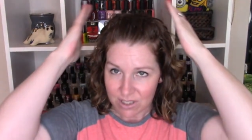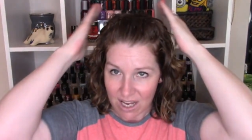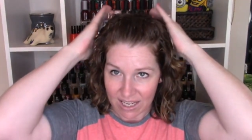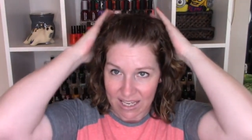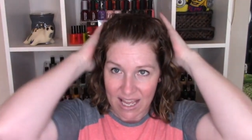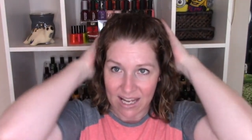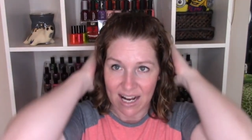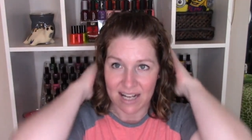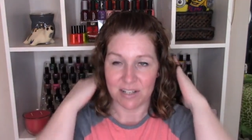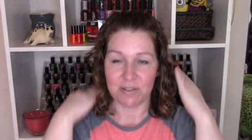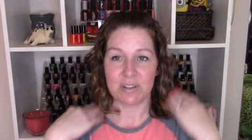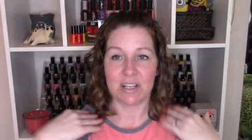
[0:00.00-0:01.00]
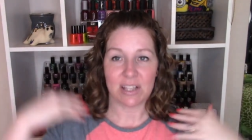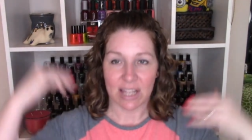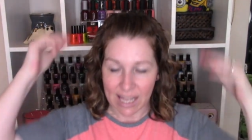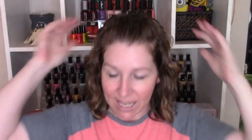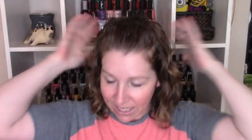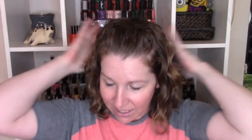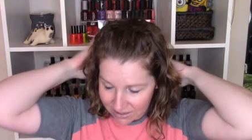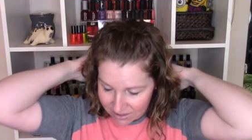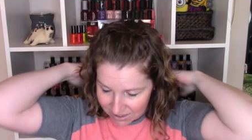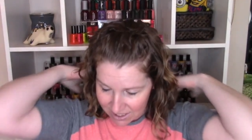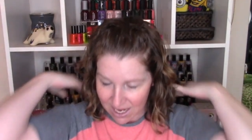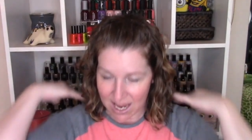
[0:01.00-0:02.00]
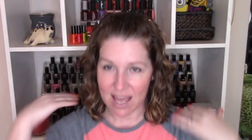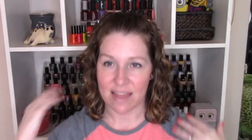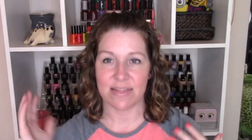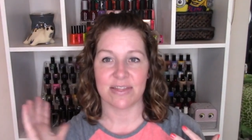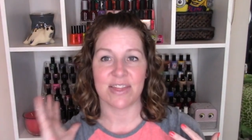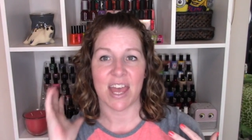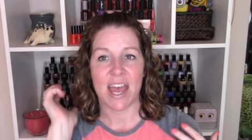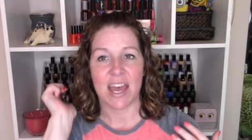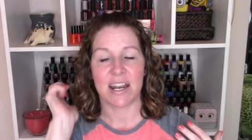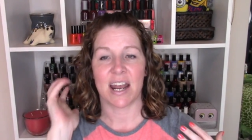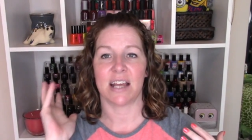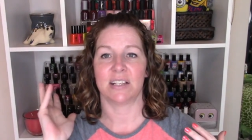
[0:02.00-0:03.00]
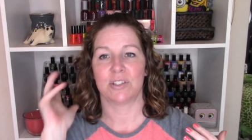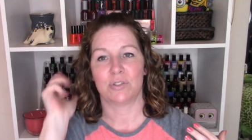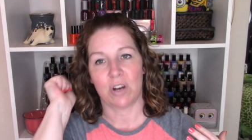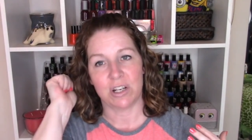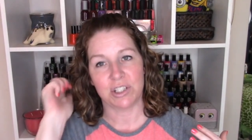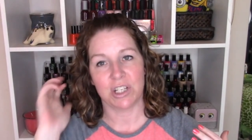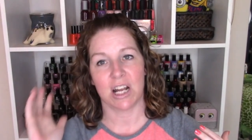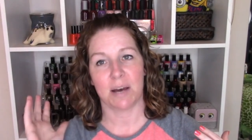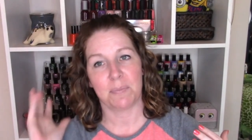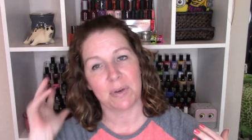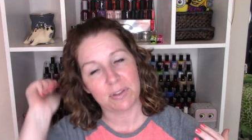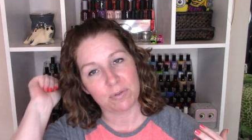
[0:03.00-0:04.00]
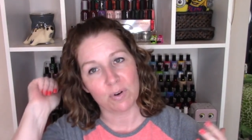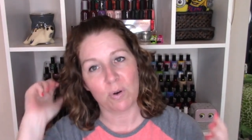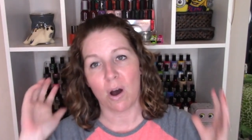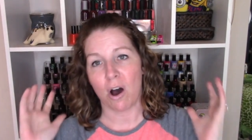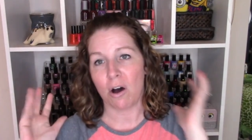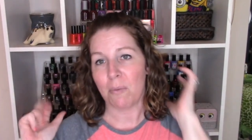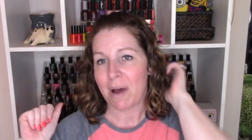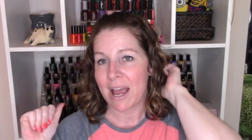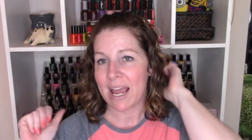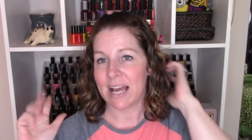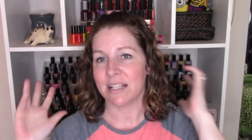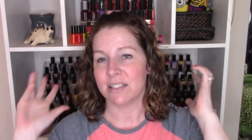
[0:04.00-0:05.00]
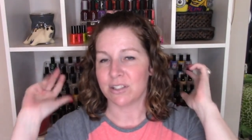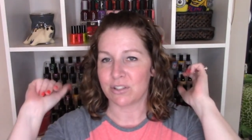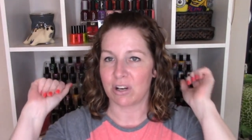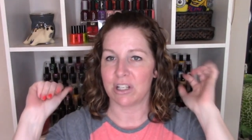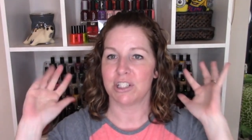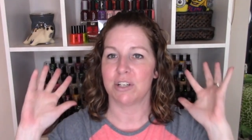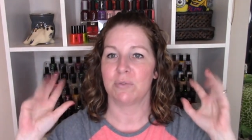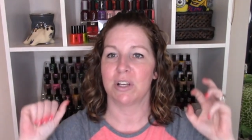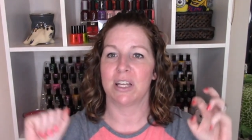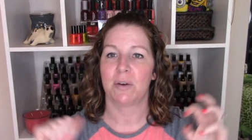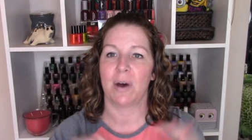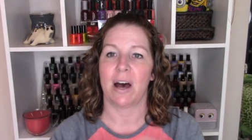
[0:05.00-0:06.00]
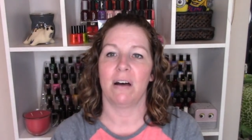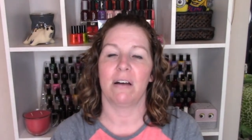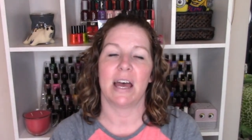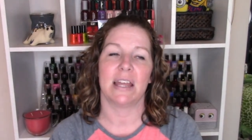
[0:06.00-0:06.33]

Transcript: Again, I do the glaze, and then I scrunch it up through all my ends, scrunch it really well.